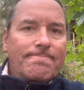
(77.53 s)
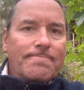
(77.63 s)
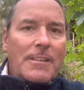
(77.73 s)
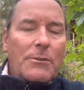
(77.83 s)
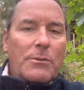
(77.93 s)

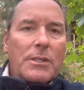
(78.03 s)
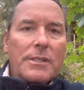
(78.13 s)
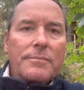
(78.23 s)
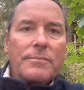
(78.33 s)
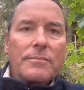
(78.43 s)
Not really.
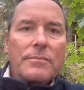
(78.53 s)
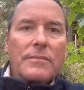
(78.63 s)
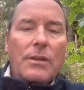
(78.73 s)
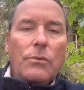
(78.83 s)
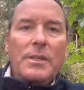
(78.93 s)

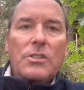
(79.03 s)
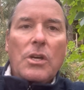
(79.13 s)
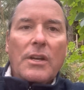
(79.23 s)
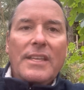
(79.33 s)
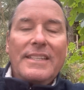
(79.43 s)
They would be
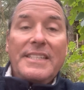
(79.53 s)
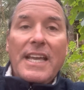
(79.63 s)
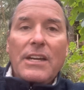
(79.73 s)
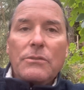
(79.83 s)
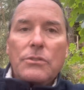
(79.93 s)
talking
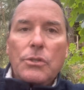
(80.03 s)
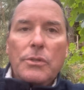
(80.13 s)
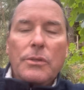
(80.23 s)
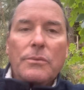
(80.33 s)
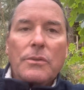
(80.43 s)
down to
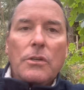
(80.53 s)
you